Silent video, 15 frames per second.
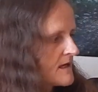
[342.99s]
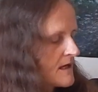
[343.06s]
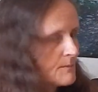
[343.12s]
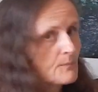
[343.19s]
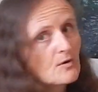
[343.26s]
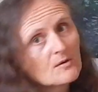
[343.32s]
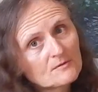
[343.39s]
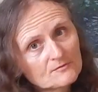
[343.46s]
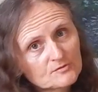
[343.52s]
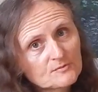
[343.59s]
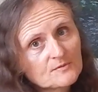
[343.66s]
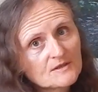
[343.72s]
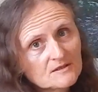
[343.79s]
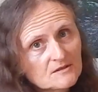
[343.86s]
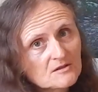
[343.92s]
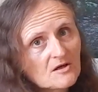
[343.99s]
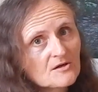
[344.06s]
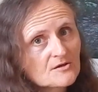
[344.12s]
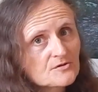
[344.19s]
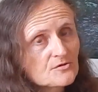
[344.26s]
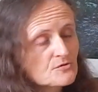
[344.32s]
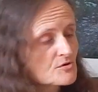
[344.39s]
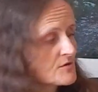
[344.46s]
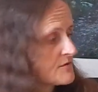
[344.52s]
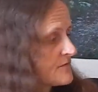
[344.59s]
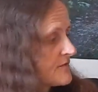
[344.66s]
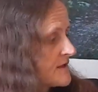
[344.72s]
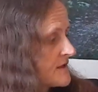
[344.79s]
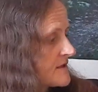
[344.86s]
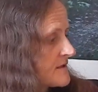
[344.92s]
And probably would be a little hard to use on
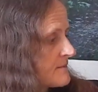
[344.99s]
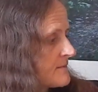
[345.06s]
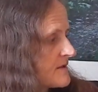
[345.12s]
feet.